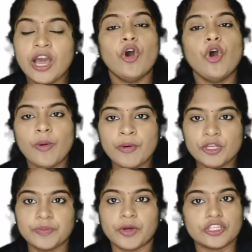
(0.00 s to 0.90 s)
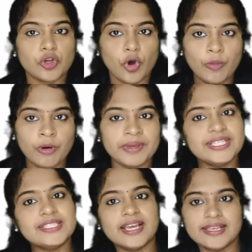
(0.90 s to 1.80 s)
Homosporous, homo
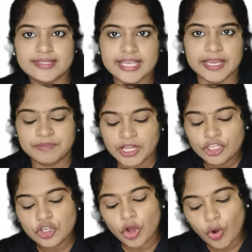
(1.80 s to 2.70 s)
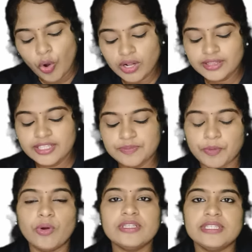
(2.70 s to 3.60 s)
means same. So all the
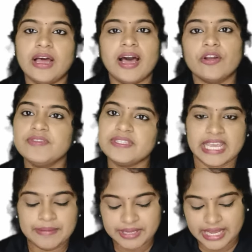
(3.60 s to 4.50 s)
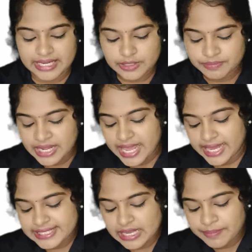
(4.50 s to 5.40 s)
spores are of same kind.
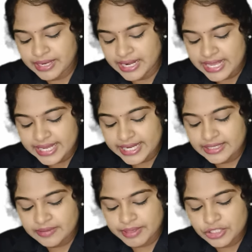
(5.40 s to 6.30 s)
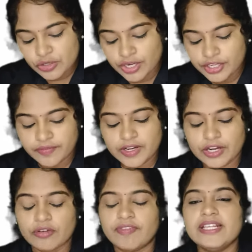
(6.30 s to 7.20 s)
Example, in majority of
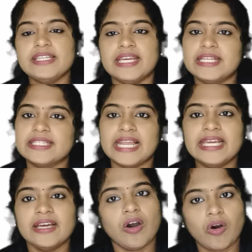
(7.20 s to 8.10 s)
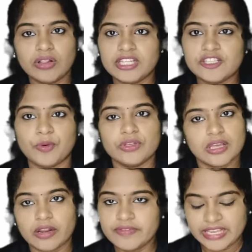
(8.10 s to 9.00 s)
pteridophytes, it is like all the spores
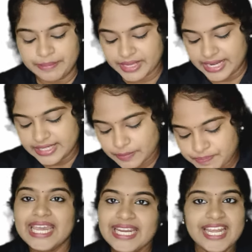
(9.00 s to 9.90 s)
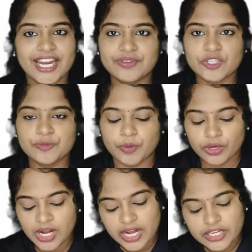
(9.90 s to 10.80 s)
are of same kind. In
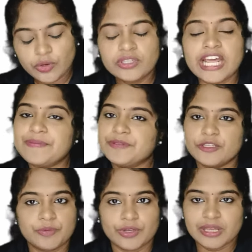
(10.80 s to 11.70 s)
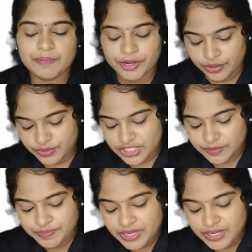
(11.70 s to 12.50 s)
heterospore, two types of spores are produced.